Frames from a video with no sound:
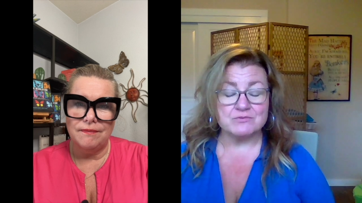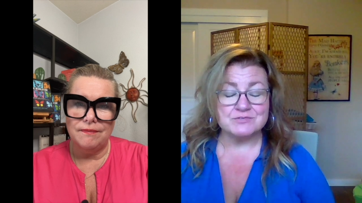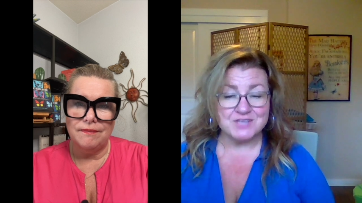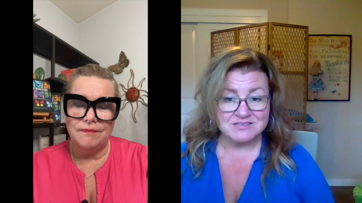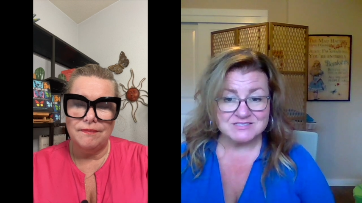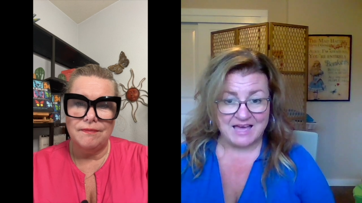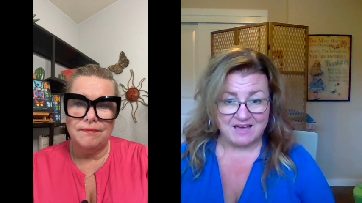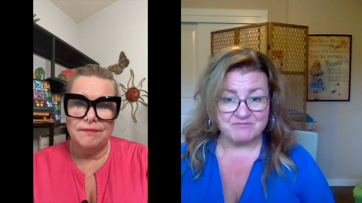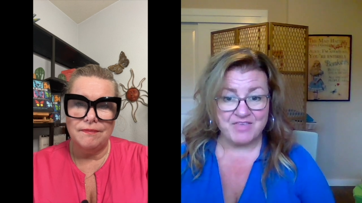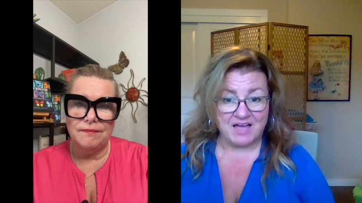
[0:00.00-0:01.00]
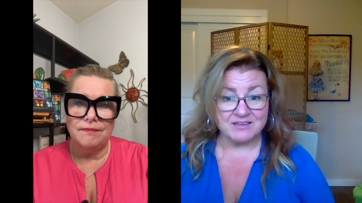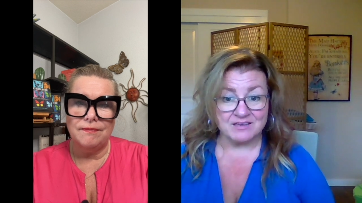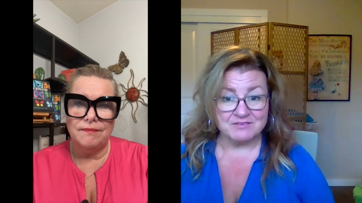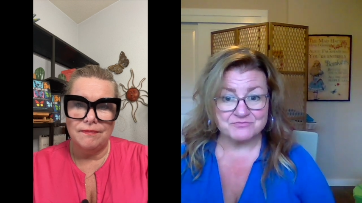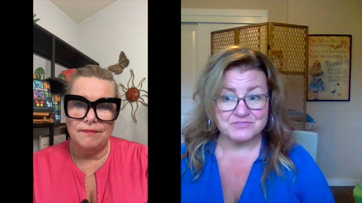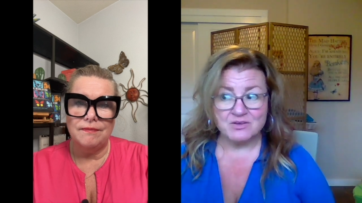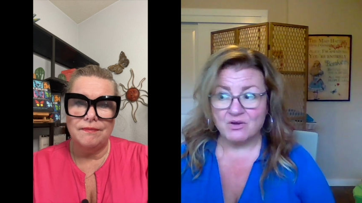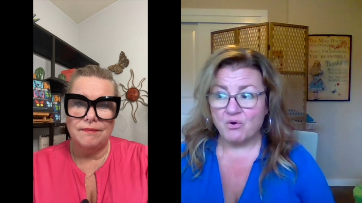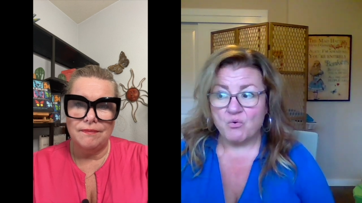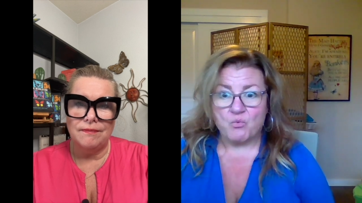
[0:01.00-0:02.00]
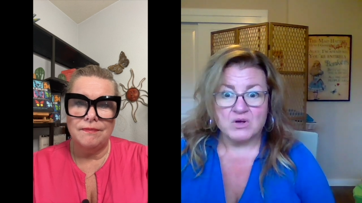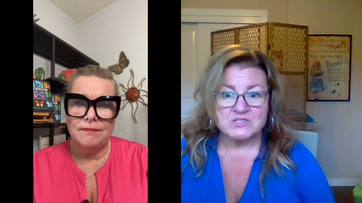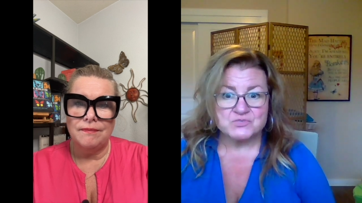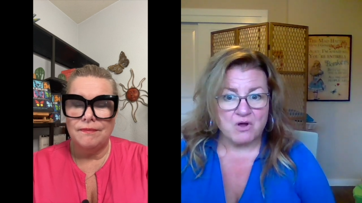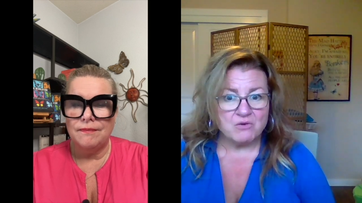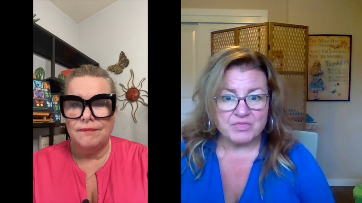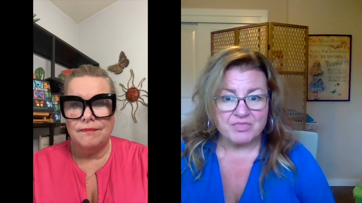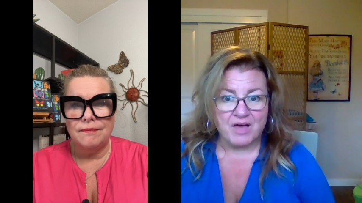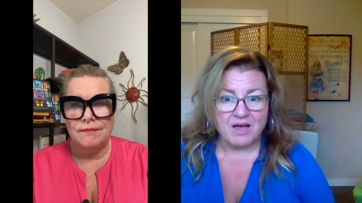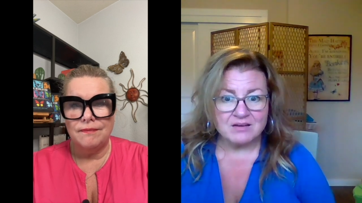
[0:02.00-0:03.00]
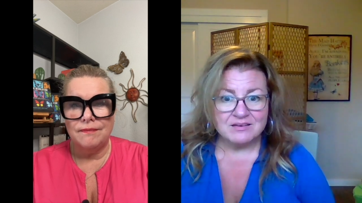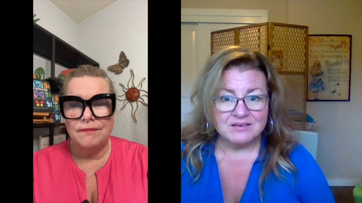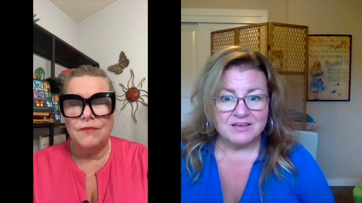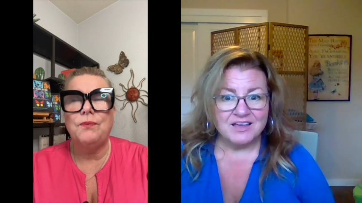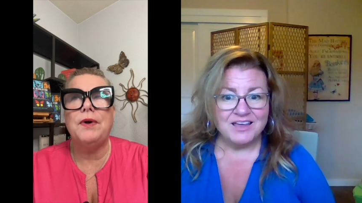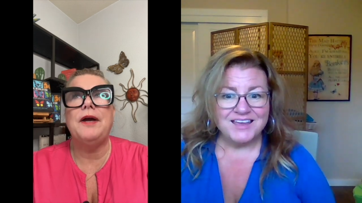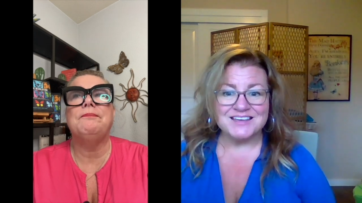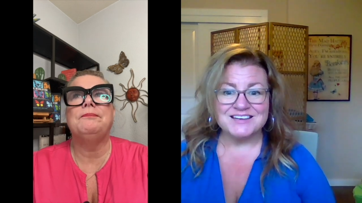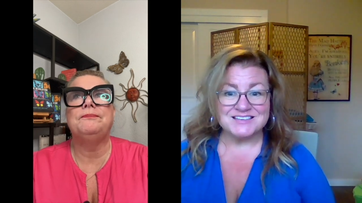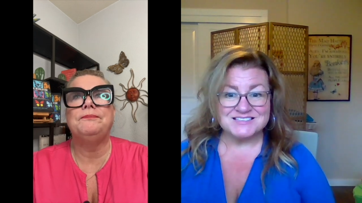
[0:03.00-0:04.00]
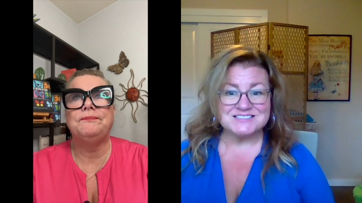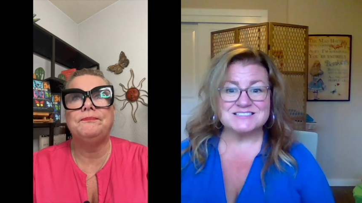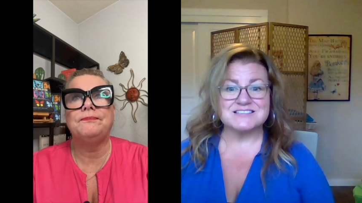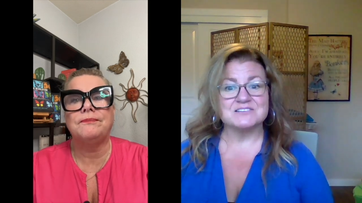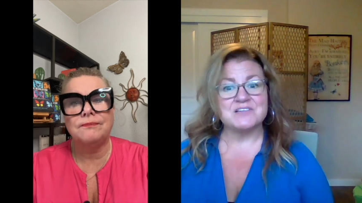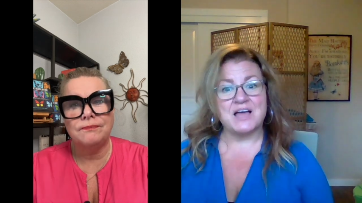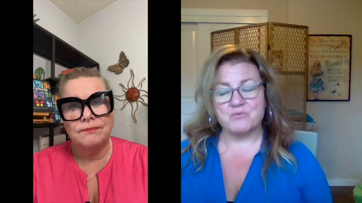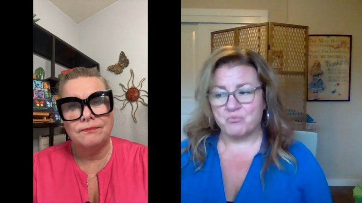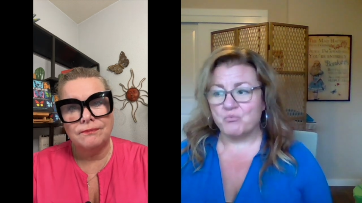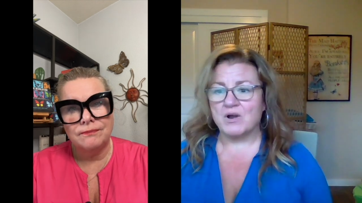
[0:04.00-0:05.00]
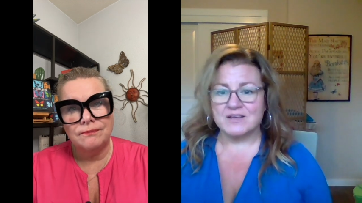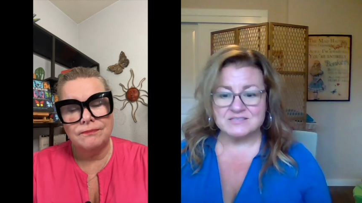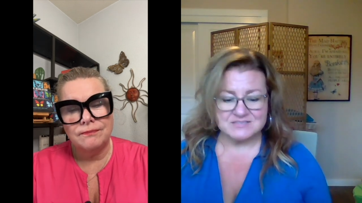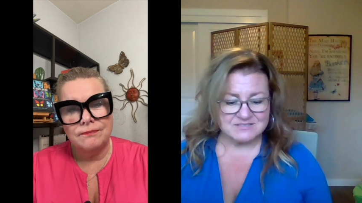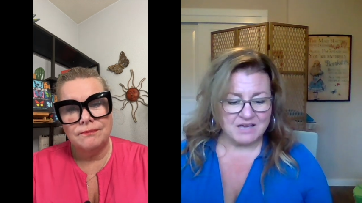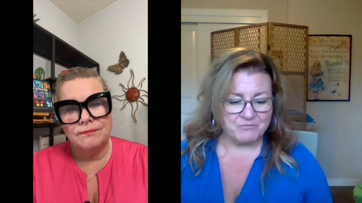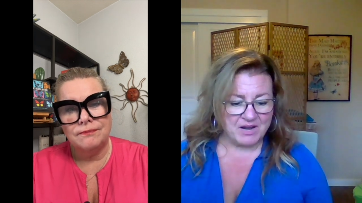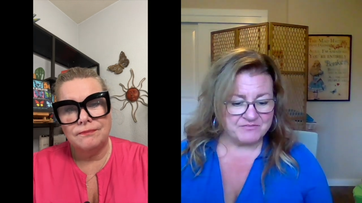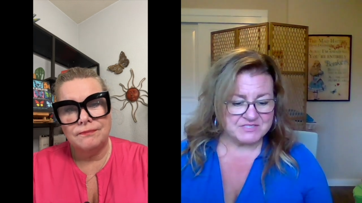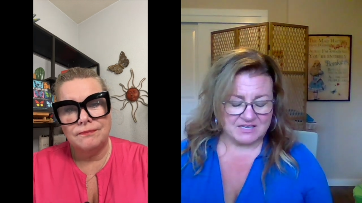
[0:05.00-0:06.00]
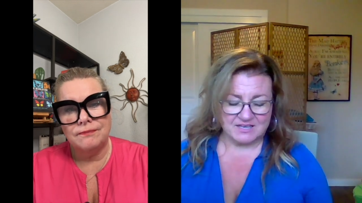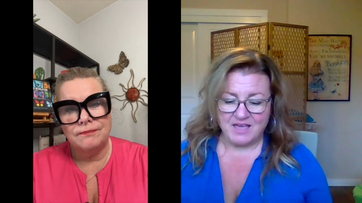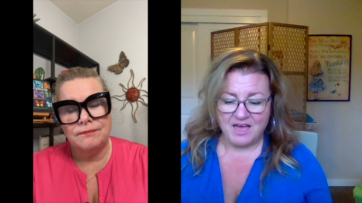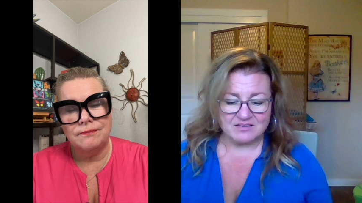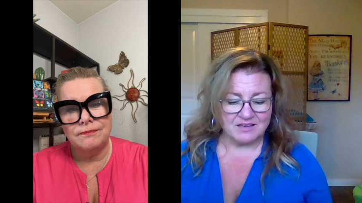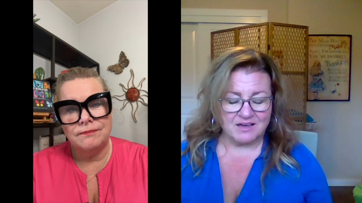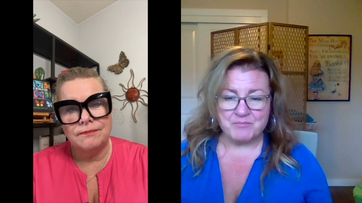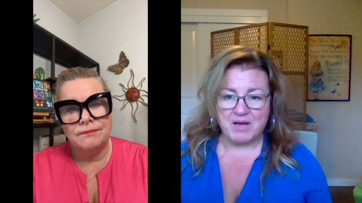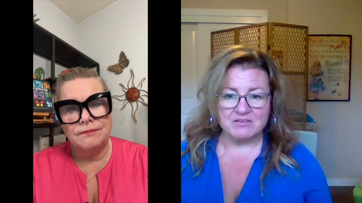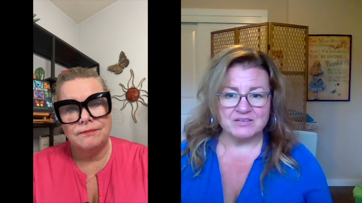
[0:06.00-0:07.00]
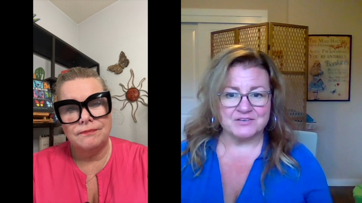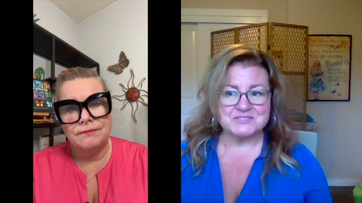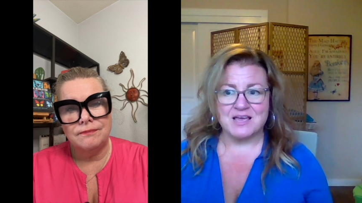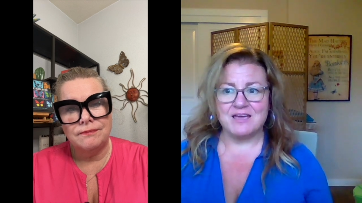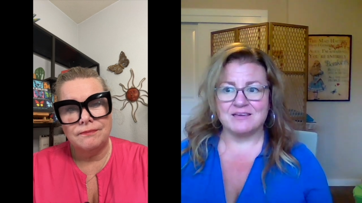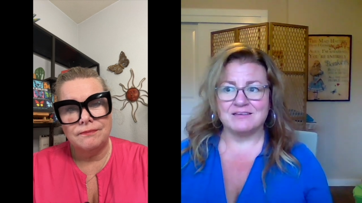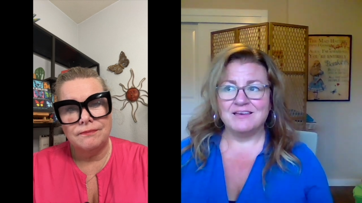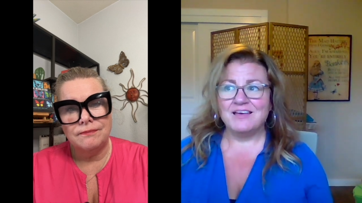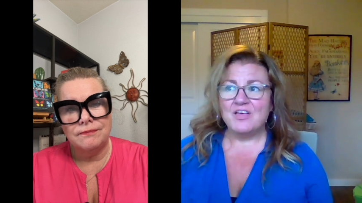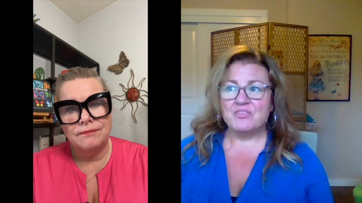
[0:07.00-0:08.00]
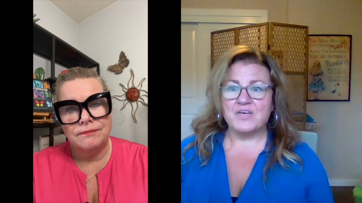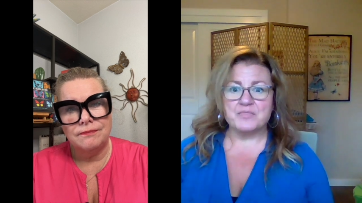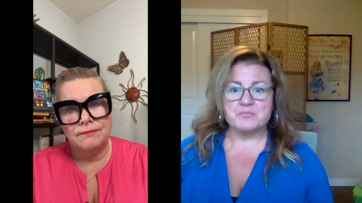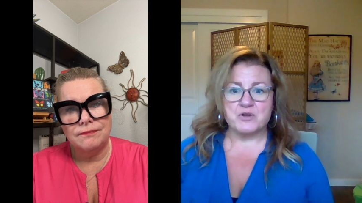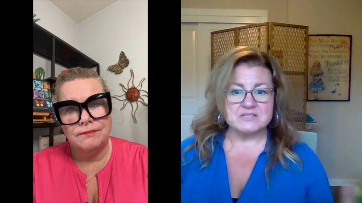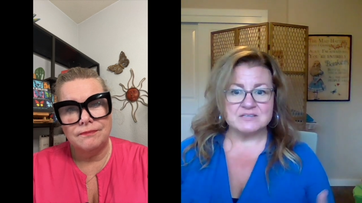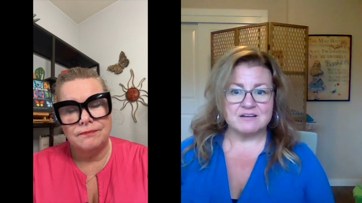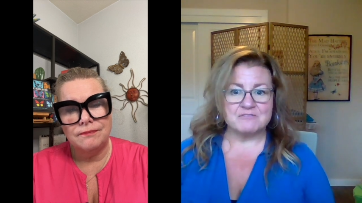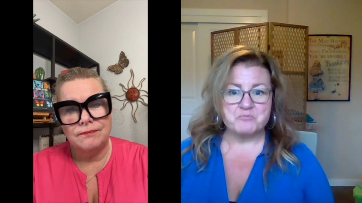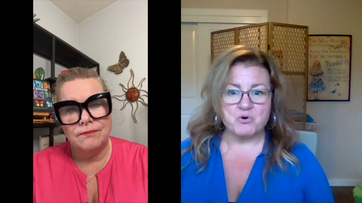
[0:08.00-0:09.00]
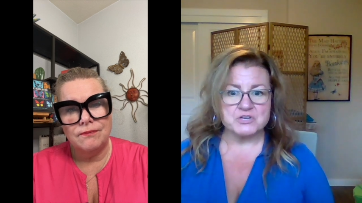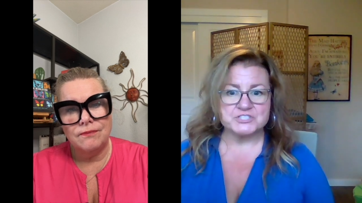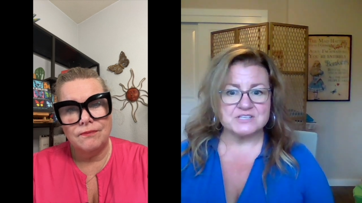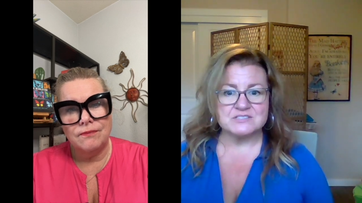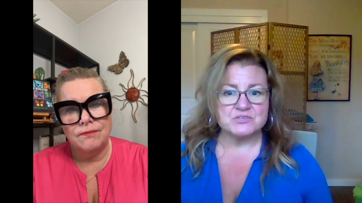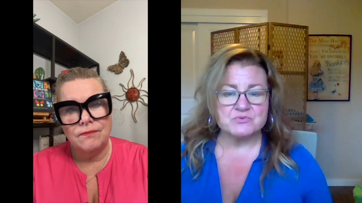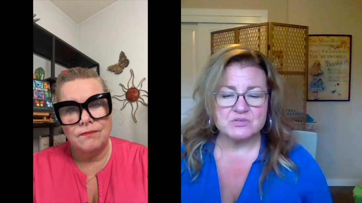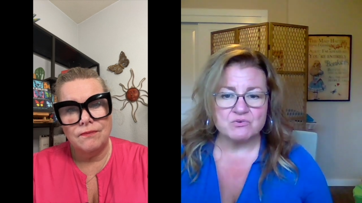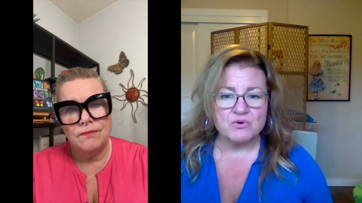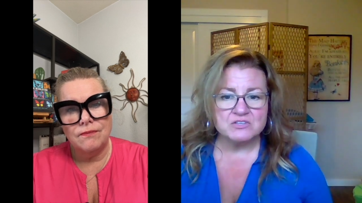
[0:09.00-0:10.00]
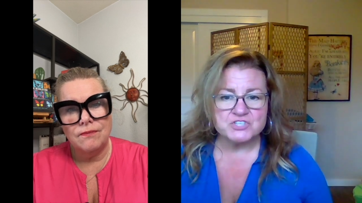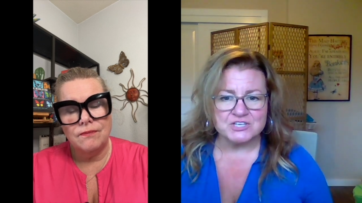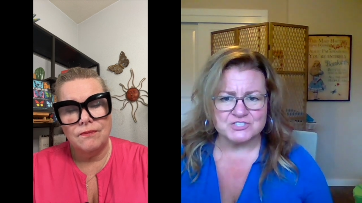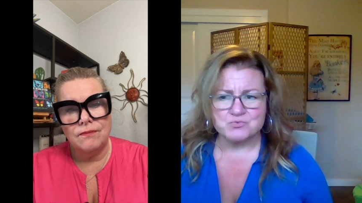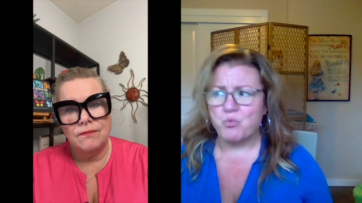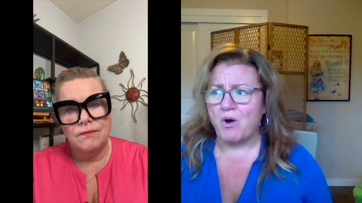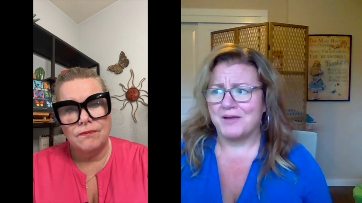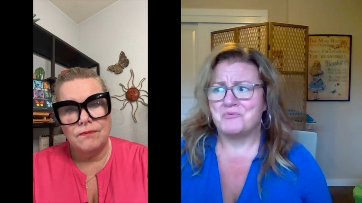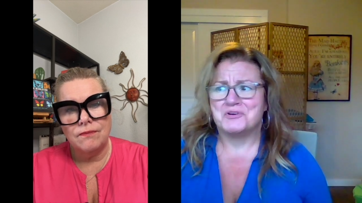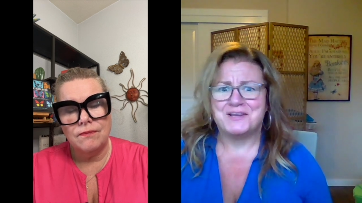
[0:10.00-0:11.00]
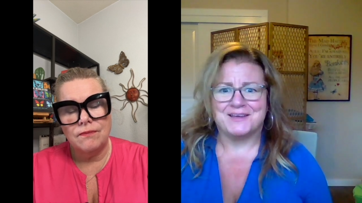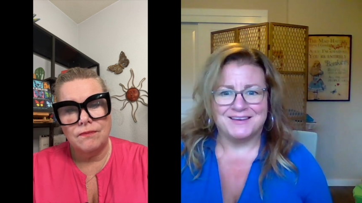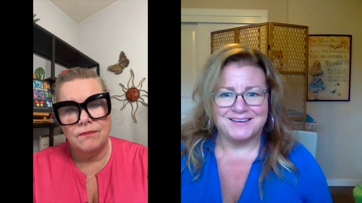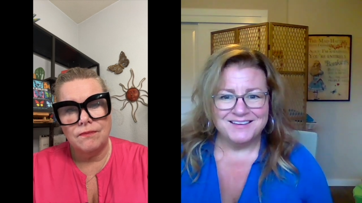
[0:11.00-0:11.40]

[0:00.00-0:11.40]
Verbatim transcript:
Speaker 1: who does have that gift, what's wrong with that? Right. It is like what I what I've said again about you know saying that the president of Porsche doesn't do his own oil changes. Why would he?